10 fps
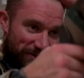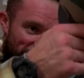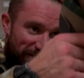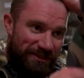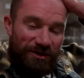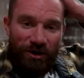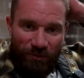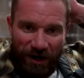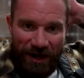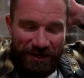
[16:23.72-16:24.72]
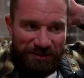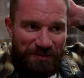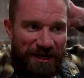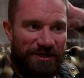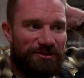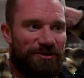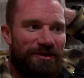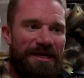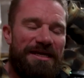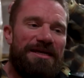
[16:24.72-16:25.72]
Justin, our warehouse manager,
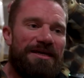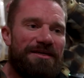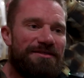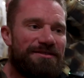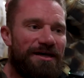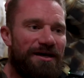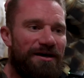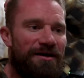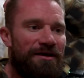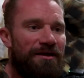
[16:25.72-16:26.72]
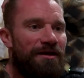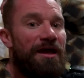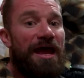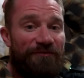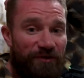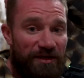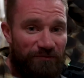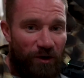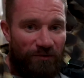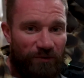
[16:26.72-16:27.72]
he is uh, heavily
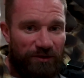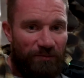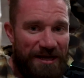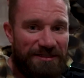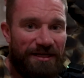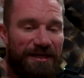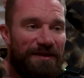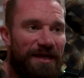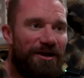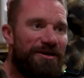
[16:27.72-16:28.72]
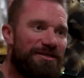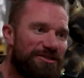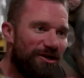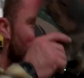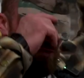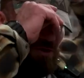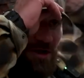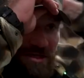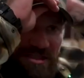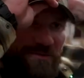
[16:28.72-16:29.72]
involved with the wrestling in the area. So
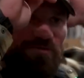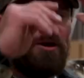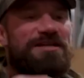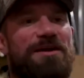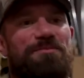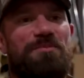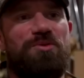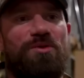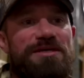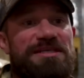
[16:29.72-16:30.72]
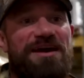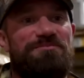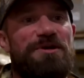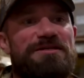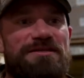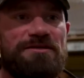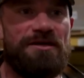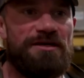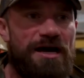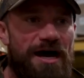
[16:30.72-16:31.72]
some of our temp employees have been
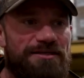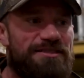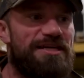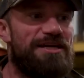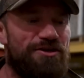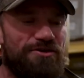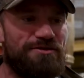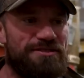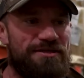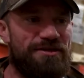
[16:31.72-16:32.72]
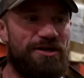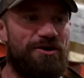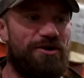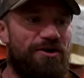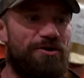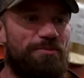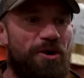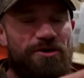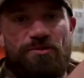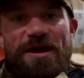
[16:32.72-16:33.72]
uh, seniors that are
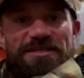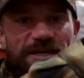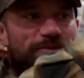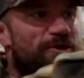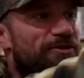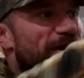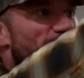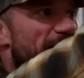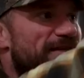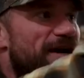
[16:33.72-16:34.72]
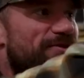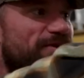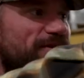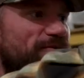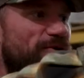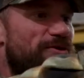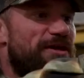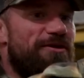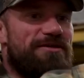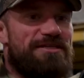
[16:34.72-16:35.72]
part of the wrestling program right down the road
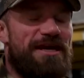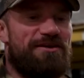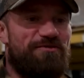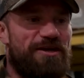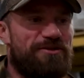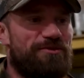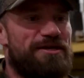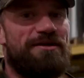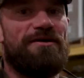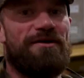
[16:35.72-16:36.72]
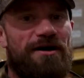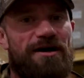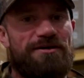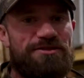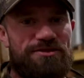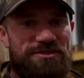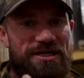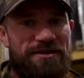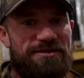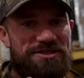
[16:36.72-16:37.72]
here at Silent Victory. Uh, sh
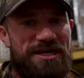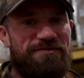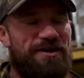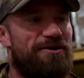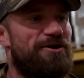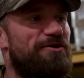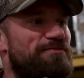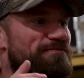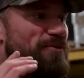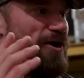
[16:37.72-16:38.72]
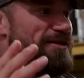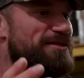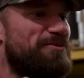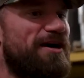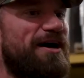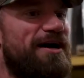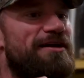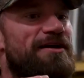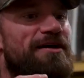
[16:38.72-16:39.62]
shout out to Shane Valco, awesome guy.